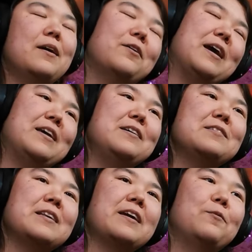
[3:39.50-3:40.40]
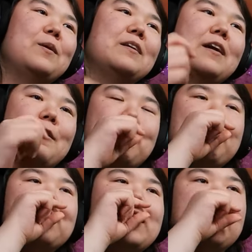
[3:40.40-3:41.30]
he's like, when I
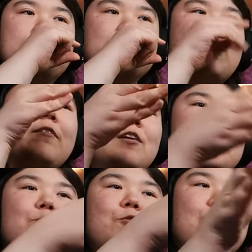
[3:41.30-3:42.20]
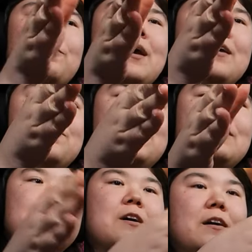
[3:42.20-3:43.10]
remember like him driving on the freeway when he
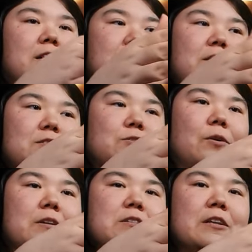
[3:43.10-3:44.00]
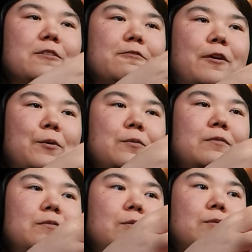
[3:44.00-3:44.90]
was talking to Stolas on the
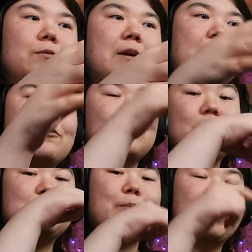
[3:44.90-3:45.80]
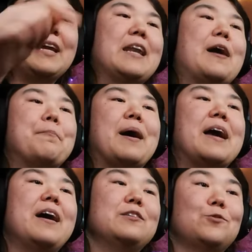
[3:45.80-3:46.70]
phone after Stolas had been kidnapped by
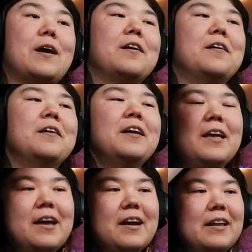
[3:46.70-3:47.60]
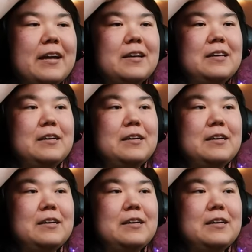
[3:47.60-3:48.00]
a Striker, like